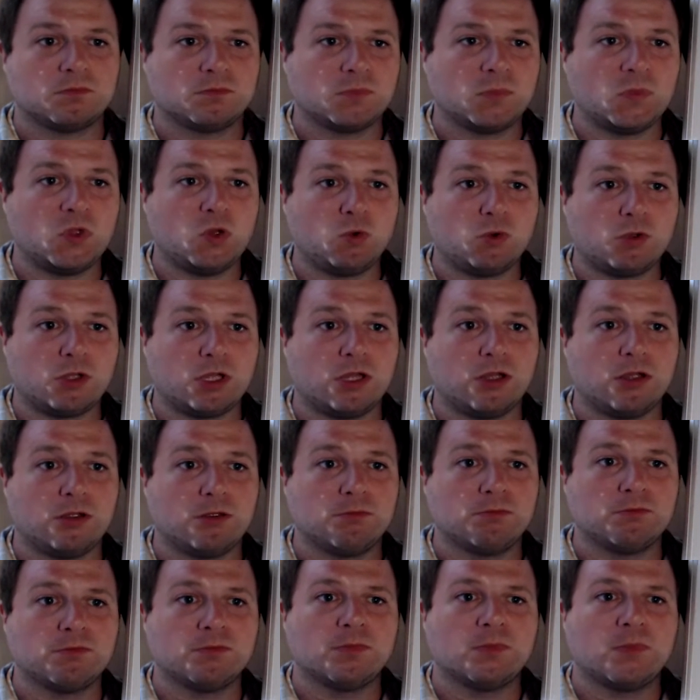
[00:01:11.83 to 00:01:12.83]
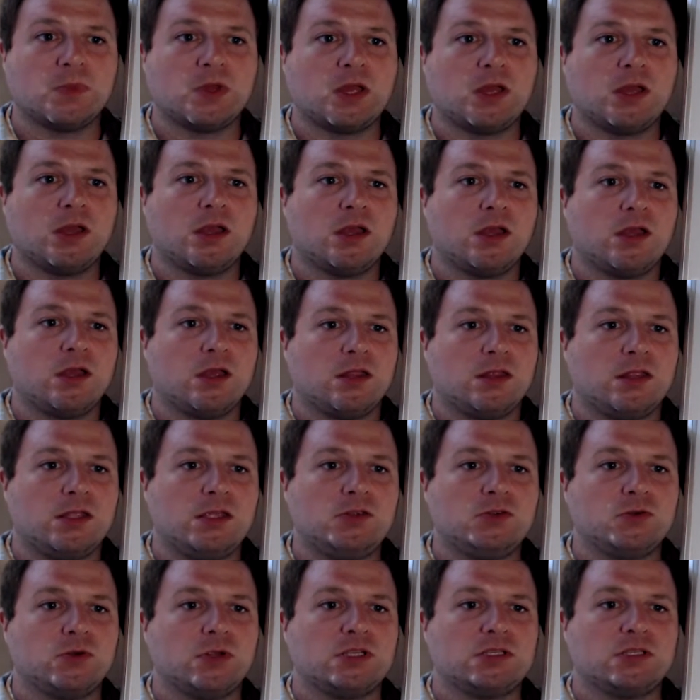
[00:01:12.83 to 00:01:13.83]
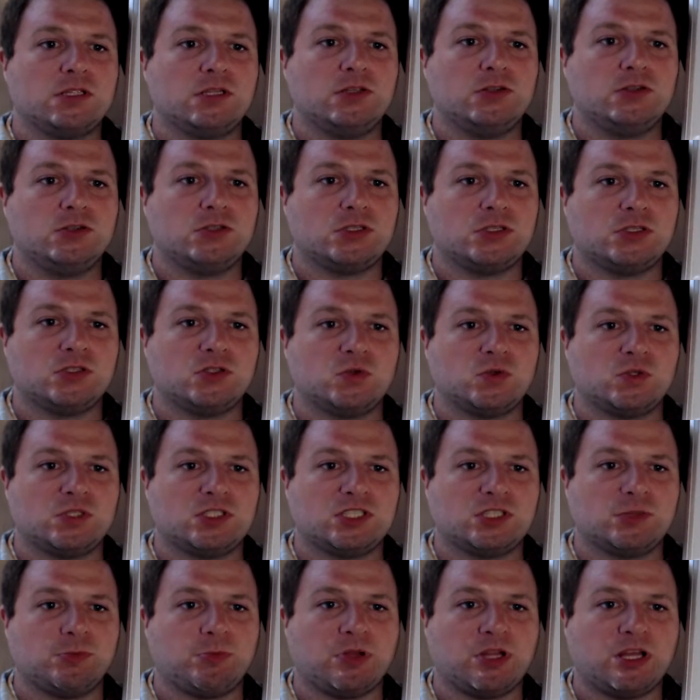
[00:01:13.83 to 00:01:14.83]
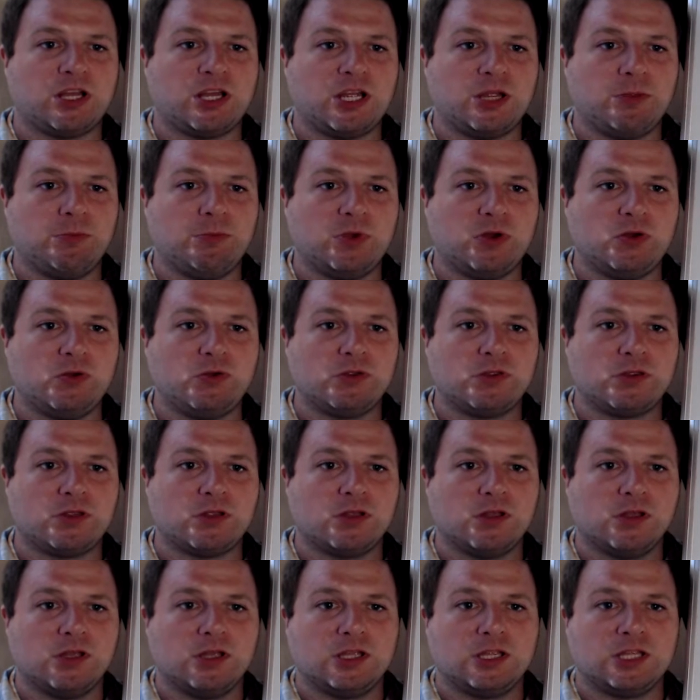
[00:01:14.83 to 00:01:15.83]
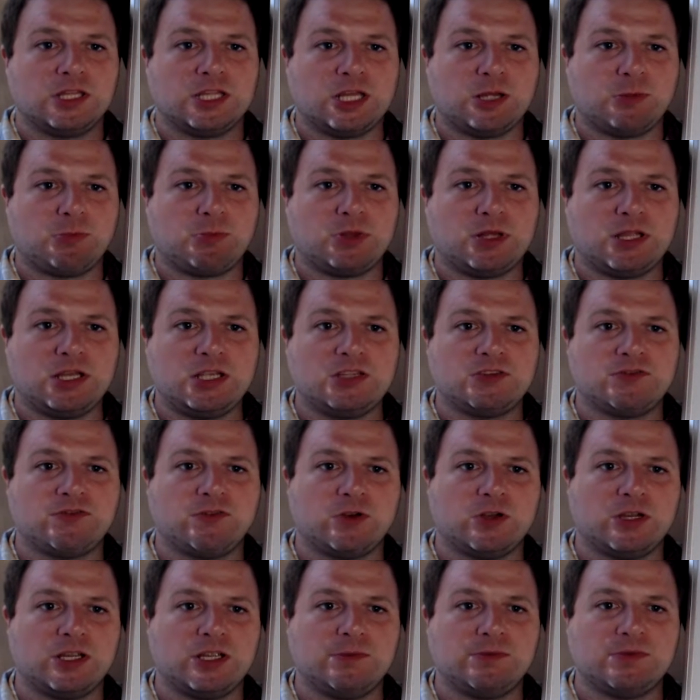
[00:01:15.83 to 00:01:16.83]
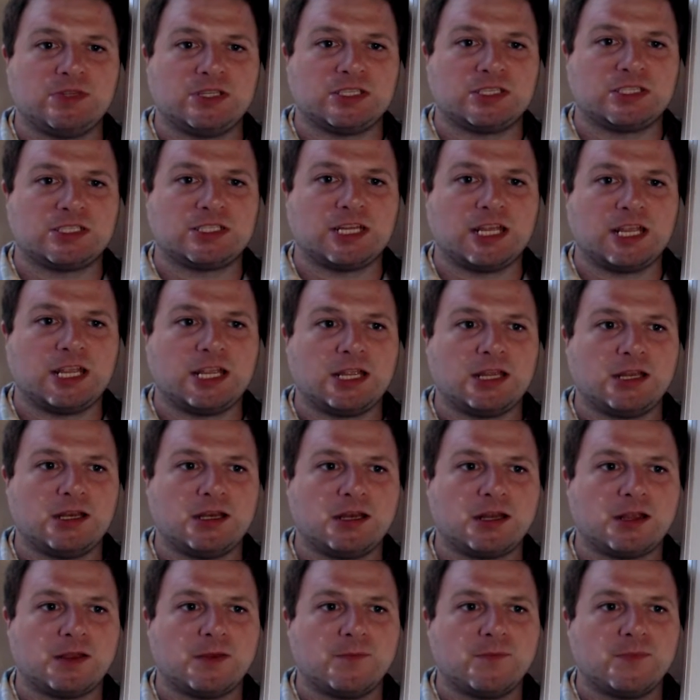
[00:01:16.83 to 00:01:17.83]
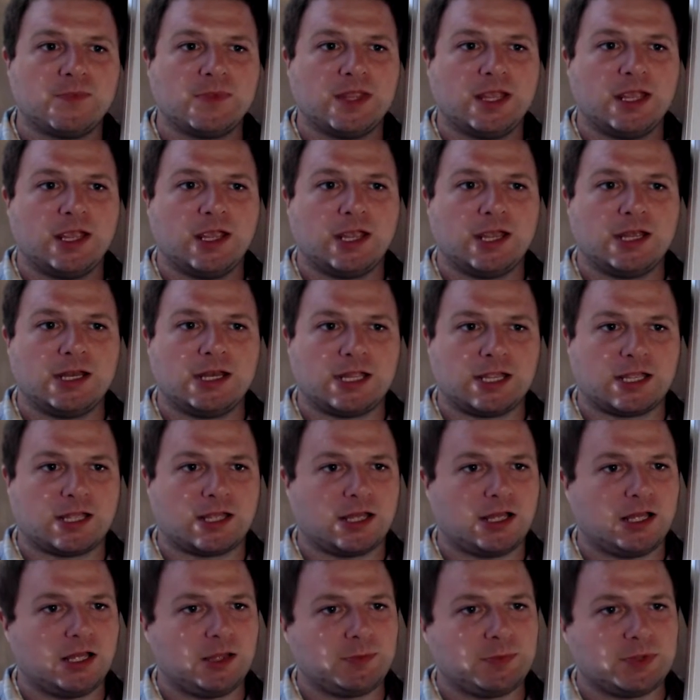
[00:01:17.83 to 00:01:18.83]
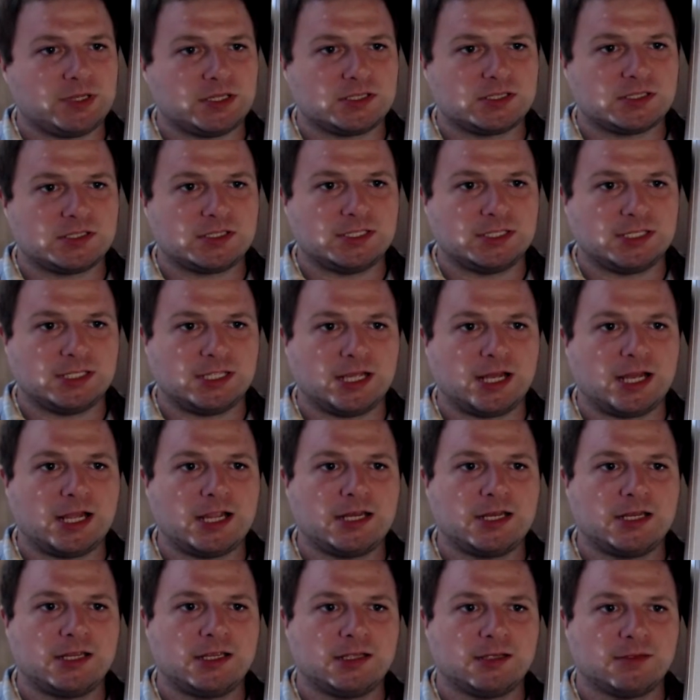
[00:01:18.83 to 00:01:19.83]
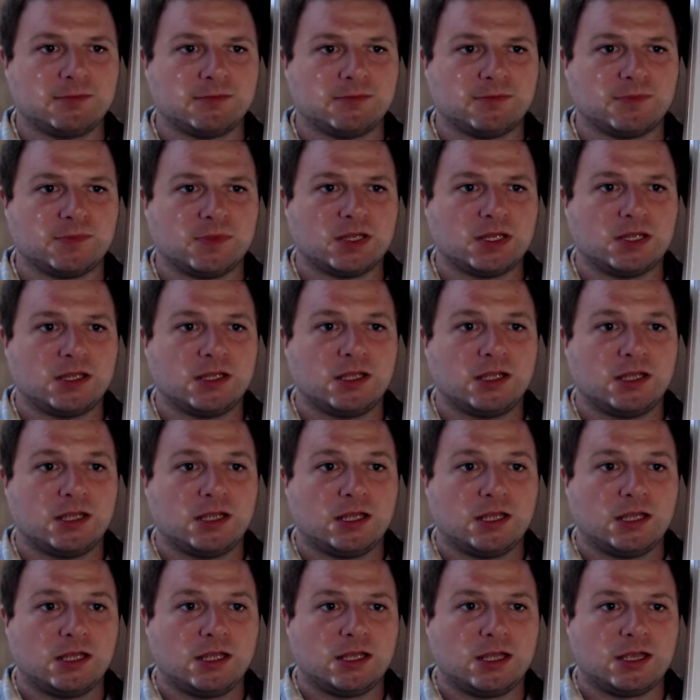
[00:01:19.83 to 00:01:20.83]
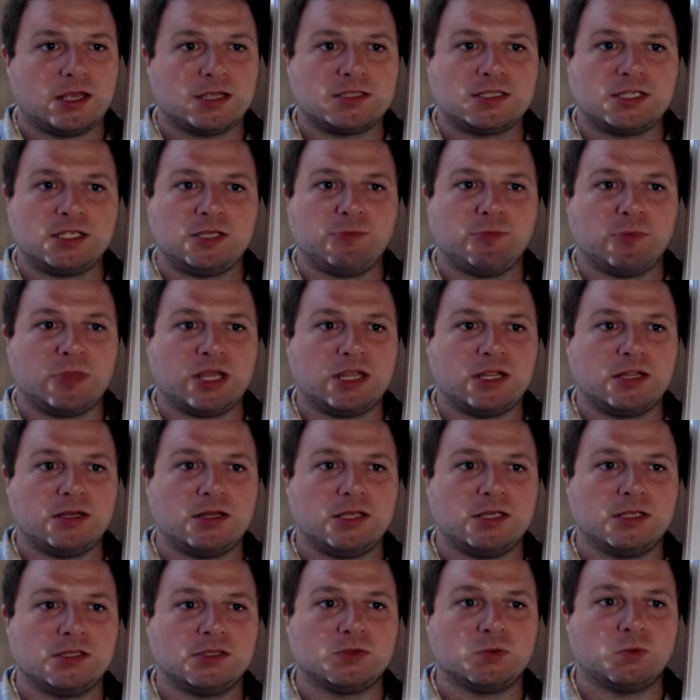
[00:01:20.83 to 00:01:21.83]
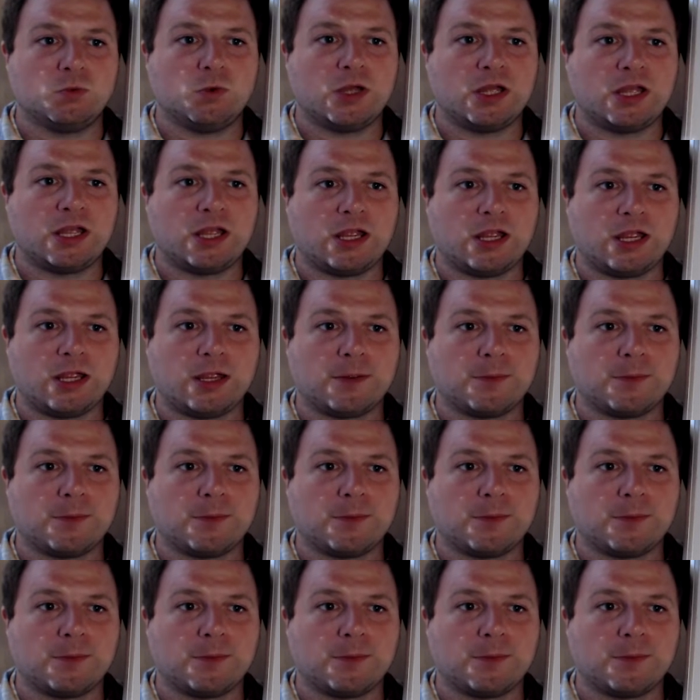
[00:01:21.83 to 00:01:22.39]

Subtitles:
Okay. These resolutions would supply both that place for him to stand and a compass to guide him as he made his way.